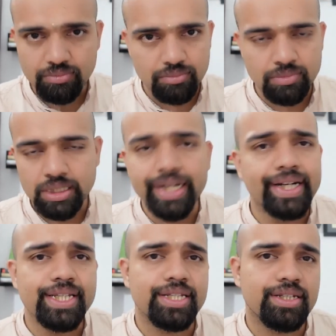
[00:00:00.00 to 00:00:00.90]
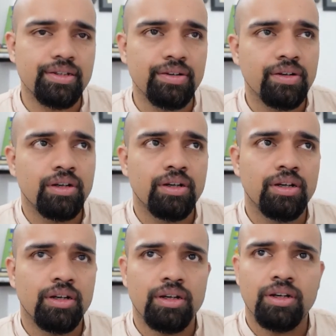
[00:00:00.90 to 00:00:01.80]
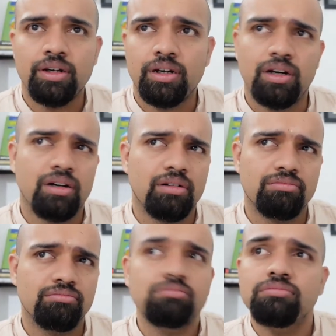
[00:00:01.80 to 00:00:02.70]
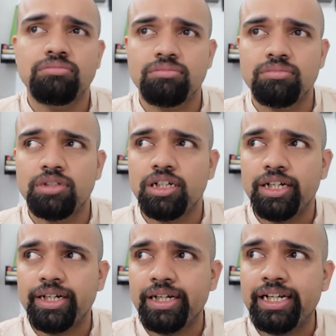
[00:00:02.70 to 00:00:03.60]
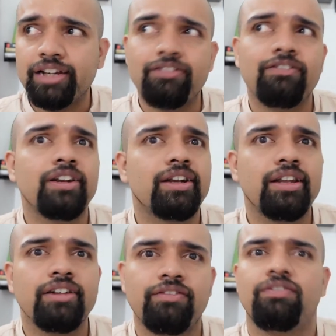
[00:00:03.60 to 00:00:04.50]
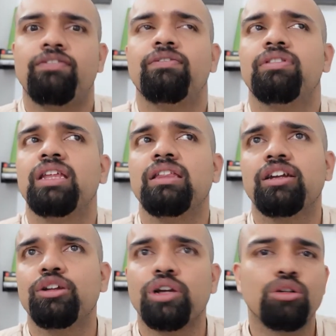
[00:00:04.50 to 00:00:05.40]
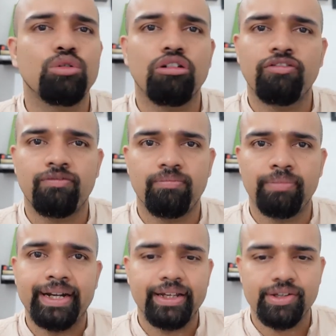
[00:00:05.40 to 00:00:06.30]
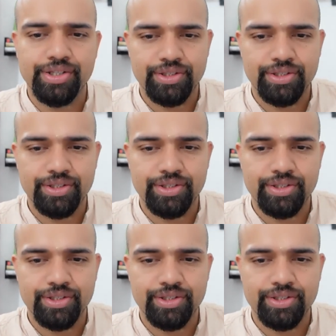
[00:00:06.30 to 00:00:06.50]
it is um, definitely a thing that you can go off medications.